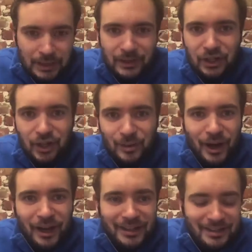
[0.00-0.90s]
we talked about the current
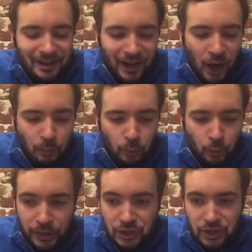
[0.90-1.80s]
product,
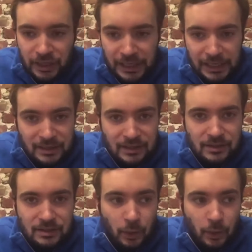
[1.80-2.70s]
which
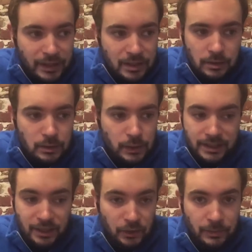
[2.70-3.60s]
is going to
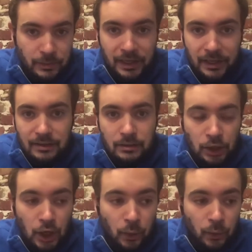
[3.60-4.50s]
continue to be,
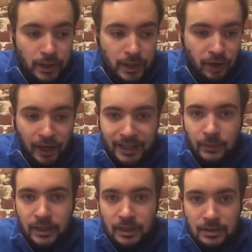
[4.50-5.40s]
the product that
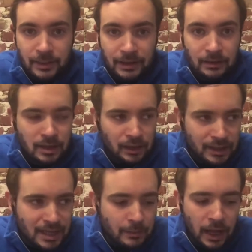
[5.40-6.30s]
we spend a lot
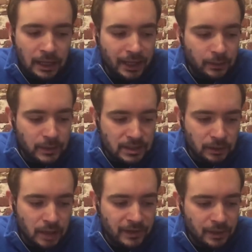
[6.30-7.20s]
of time on, like we still
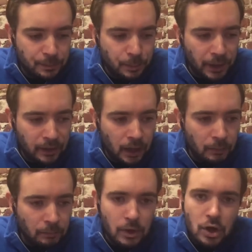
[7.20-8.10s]
love it. But